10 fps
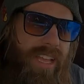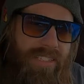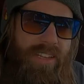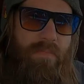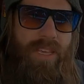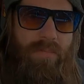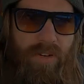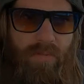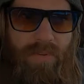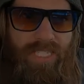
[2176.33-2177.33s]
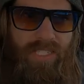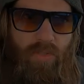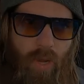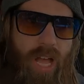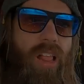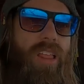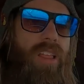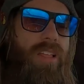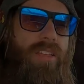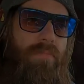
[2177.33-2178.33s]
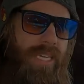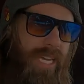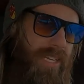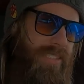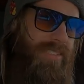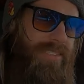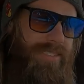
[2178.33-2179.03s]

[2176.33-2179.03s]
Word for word: ends up being pretty busy as well because